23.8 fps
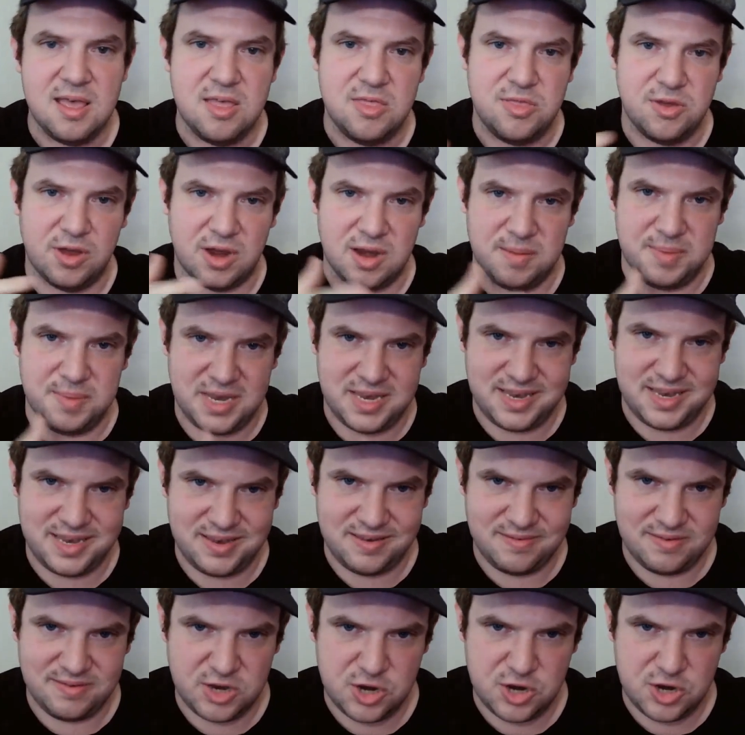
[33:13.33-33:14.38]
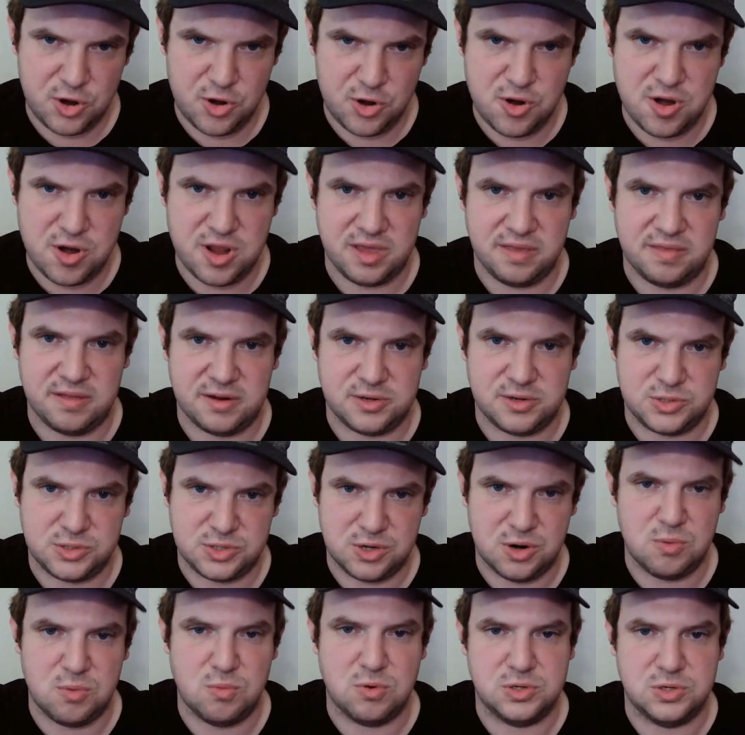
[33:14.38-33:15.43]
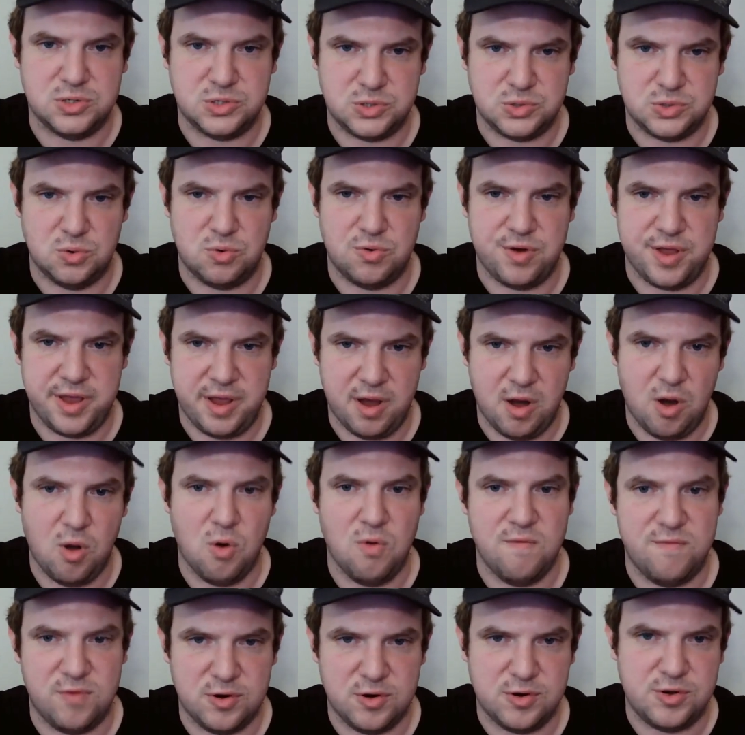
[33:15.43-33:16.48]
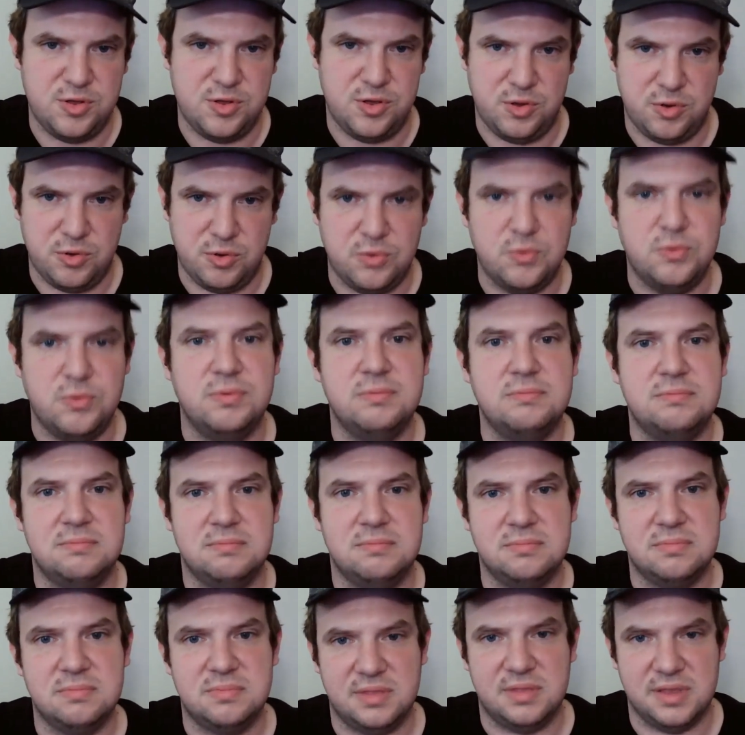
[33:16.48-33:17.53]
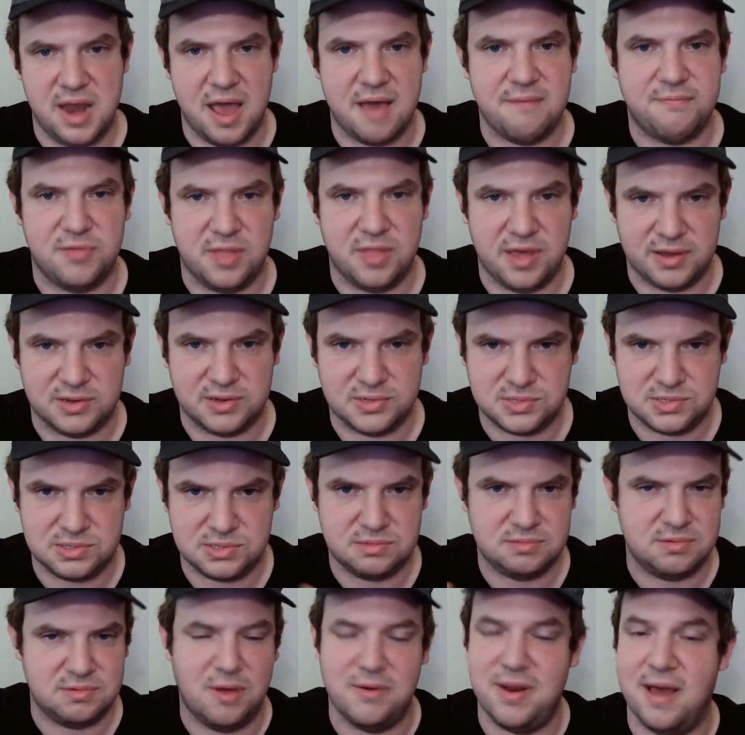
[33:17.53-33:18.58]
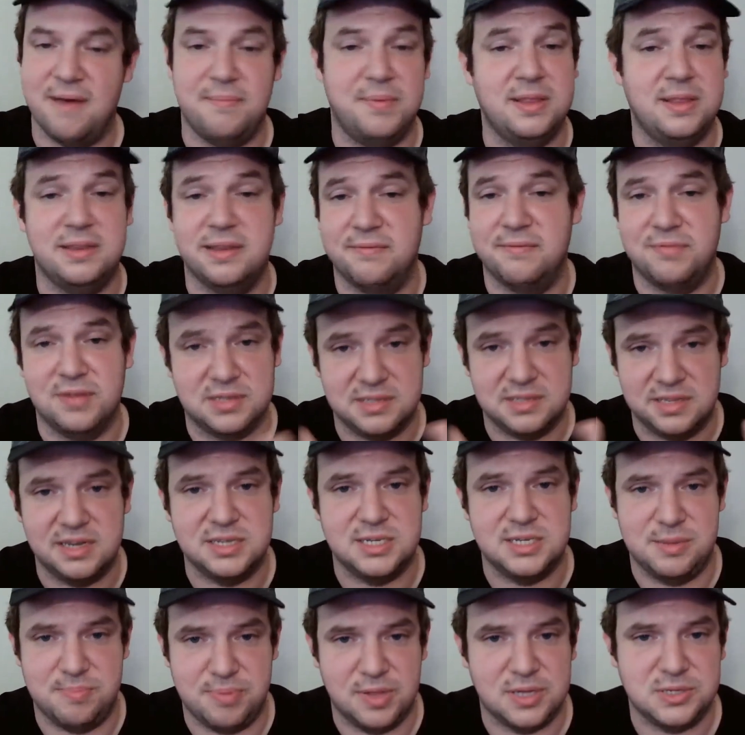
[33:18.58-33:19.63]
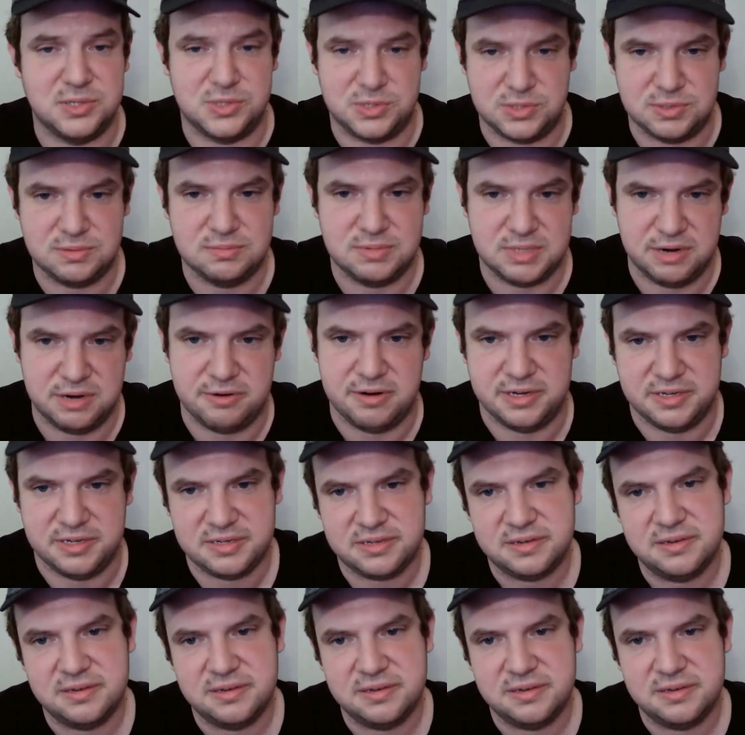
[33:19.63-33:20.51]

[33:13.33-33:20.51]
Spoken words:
they're going to be turning their Star Wars story over to the Netflix, the Disney Plus series.